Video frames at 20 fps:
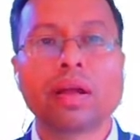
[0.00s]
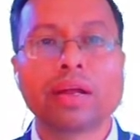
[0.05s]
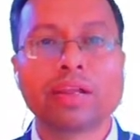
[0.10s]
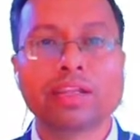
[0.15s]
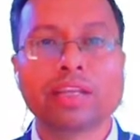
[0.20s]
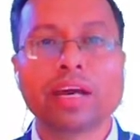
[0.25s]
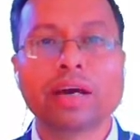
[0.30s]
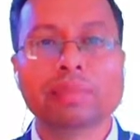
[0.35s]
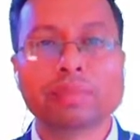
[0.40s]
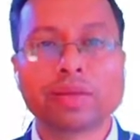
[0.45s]

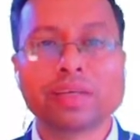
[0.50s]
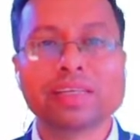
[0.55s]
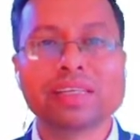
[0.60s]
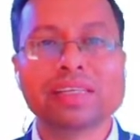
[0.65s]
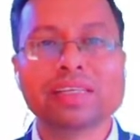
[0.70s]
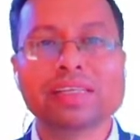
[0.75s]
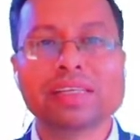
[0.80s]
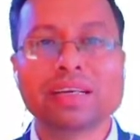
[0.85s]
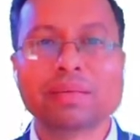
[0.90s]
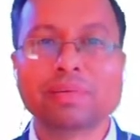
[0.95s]
their
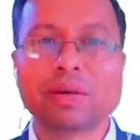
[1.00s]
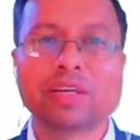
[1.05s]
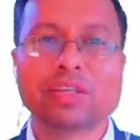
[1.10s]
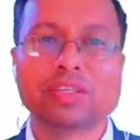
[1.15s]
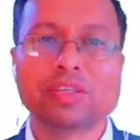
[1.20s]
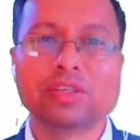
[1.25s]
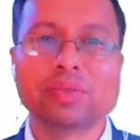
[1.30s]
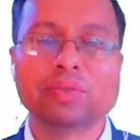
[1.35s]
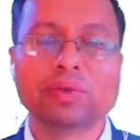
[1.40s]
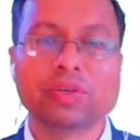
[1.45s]
presence and
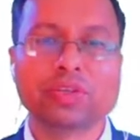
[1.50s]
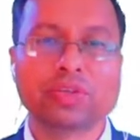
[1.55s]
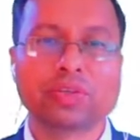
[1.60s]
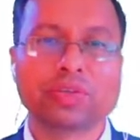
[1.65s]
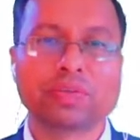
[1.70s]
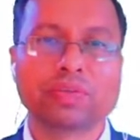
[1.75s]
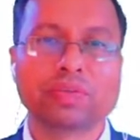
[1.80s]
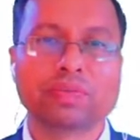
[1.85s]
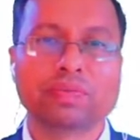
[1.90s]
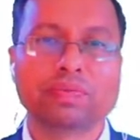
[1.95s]
participation.
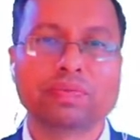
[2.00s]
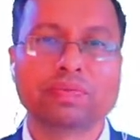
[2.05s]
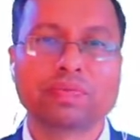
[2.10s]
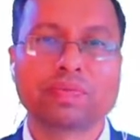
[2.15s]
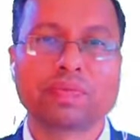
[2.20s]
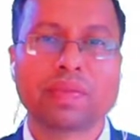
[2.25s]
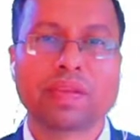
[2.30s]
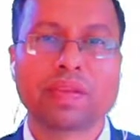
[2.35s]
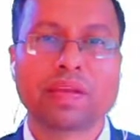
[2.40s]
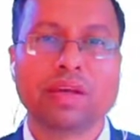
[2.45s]

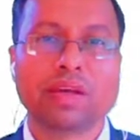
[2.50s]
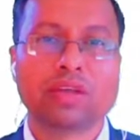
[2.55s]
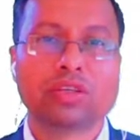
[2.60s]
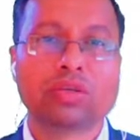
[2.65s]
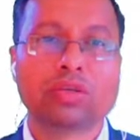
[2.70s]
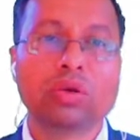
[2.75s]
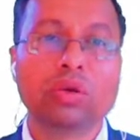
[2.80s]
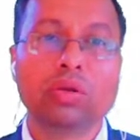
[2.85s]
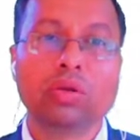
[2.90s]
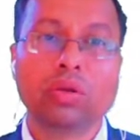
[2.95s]

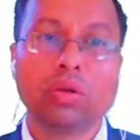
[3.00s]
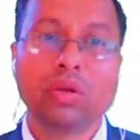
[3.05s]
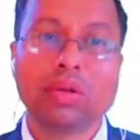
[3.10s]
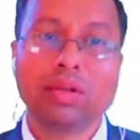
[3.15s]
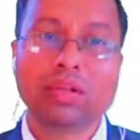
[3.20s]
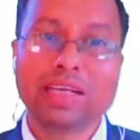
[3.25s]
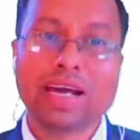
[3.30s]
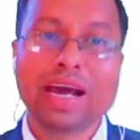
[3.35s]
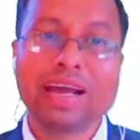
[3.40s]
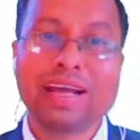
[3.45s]
So
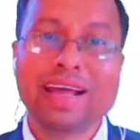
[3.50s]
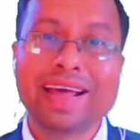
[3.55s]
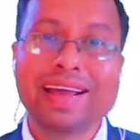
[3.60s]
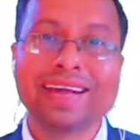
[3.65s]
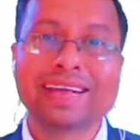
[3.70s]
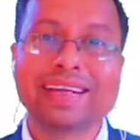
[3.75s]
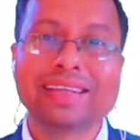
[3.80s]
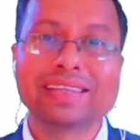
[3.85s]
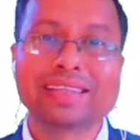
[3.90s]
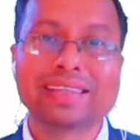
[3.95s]
they are
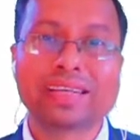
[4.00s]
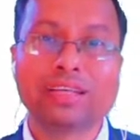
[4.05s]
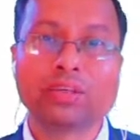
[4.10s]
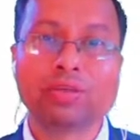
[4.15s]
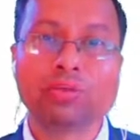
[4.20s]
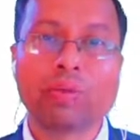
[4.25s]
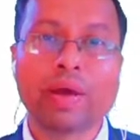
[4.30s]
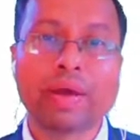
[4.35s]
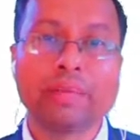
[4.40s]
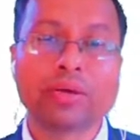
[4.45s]
reticent.
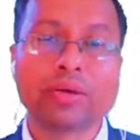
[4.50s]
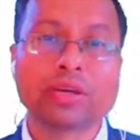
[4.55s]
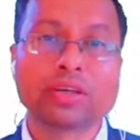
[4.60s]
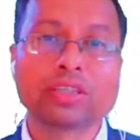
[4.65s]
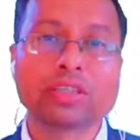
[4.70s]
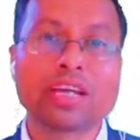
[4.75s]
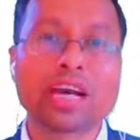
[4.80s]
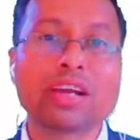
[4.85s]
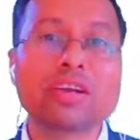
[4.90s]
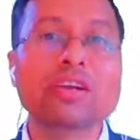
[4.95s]
Why? Because
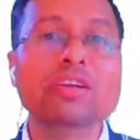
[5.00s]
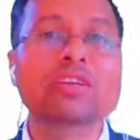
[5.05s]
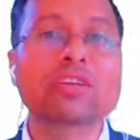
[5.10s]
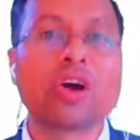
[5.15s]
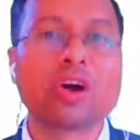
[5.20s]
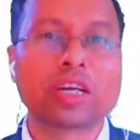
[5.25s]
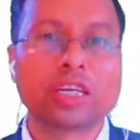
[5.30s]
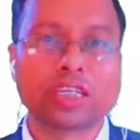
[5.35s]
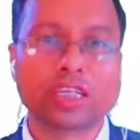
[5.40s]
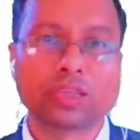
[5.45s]
they are not
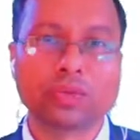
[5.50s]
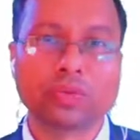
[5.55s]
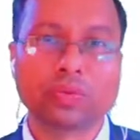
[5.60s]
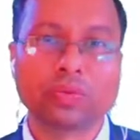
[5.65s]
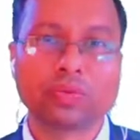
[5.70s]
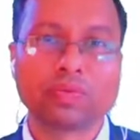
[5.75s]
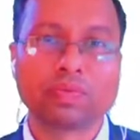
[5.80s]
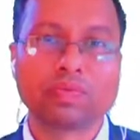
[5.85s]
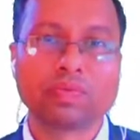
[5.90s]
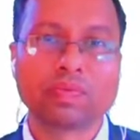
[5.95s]
talkative.
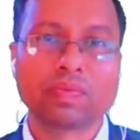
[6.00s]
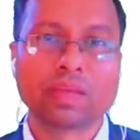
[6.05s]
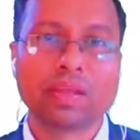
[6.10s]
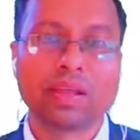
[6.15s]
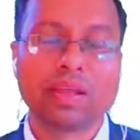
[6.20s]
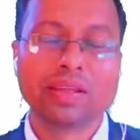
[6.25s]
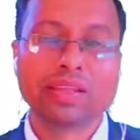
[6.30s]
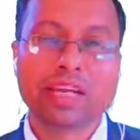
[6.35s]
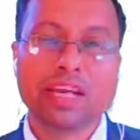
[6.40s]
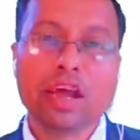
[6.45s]

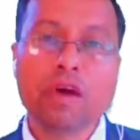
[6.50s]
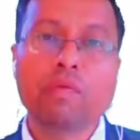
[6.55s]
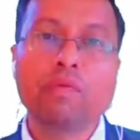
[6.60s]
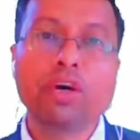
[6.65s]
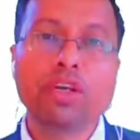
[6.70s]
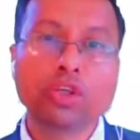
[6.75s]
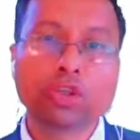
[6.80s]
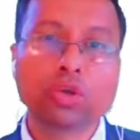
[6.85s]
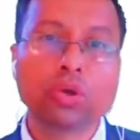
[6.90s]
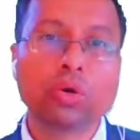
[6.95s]
They
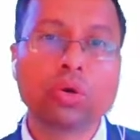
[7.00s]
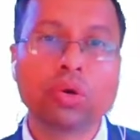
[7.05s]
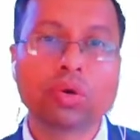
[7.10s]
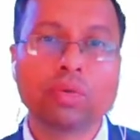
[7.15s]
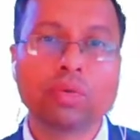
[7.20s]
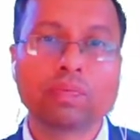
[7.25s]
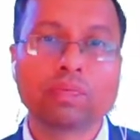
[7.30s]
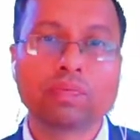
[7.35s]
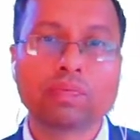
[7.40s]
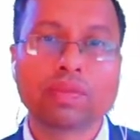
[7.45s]
never show
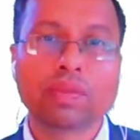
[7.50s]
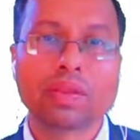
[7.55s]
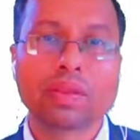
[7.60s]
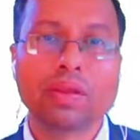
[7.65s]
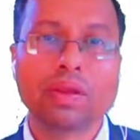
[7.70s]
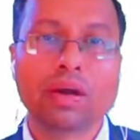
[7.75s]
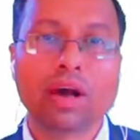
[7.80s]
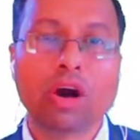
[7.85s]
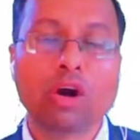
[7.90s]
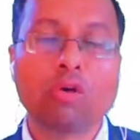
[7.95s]

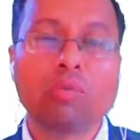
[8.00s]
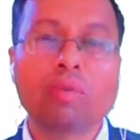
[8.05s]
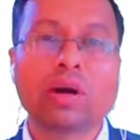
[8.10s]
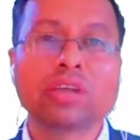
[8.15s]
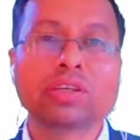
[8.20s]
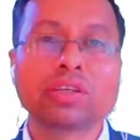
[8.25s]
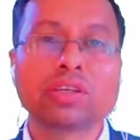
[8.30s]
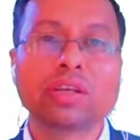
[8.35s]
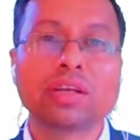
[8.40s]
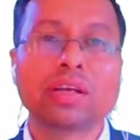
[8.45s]
how
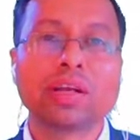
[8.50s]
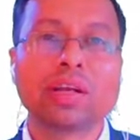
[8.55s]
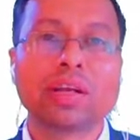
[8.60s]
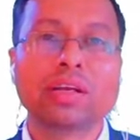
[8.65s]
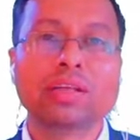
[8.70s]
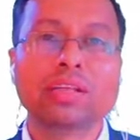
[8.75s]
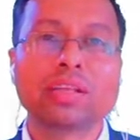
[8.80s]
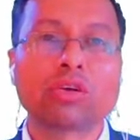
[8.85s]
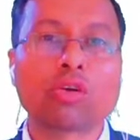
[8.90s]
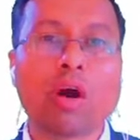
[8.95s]
much
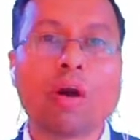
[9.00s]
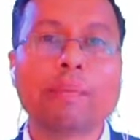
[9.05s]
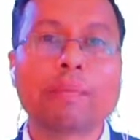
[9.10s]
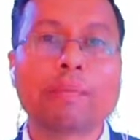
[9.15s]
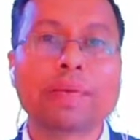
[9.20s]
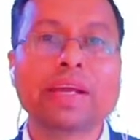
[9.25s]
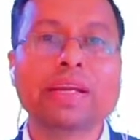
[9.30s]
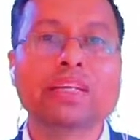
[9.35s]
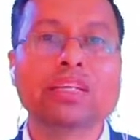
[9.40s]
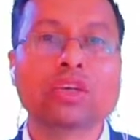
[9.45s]
they
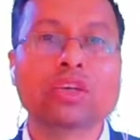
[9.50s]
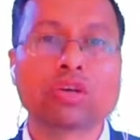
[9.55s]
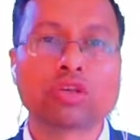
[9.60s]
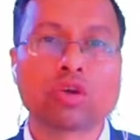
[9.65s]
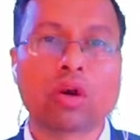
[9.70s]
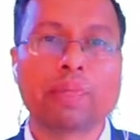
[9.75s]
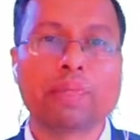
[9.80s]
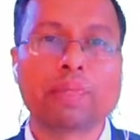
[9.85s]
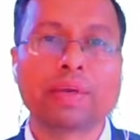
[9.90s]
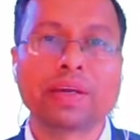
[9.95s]
comprehend your
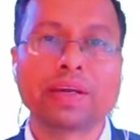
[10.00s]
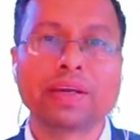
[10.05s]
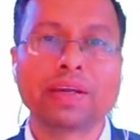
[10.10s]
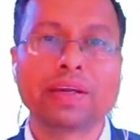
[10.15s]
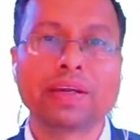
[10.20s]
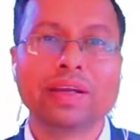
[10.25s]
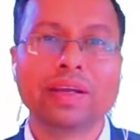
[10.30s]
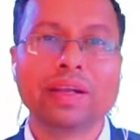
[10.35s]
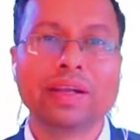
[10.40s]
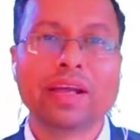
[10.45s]
topic.
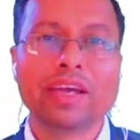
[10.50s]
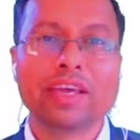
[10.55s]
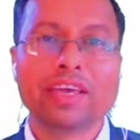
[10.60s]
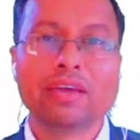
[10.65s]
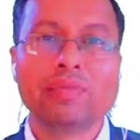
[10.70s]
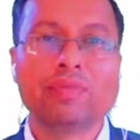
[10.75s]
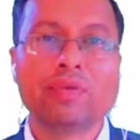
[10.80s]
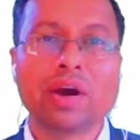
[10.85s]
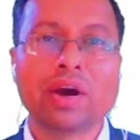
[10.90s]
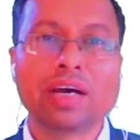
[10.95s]

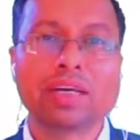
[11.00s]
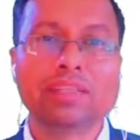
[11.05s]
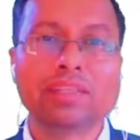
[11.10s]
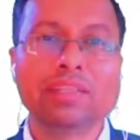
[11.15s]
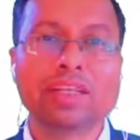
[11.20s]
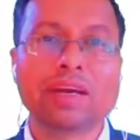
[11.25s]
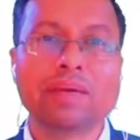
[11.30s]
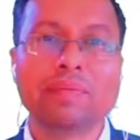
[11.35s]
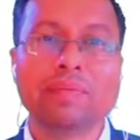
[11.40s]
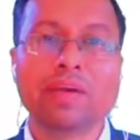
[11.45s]
If you ask
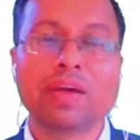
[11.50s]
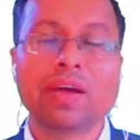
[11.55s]
them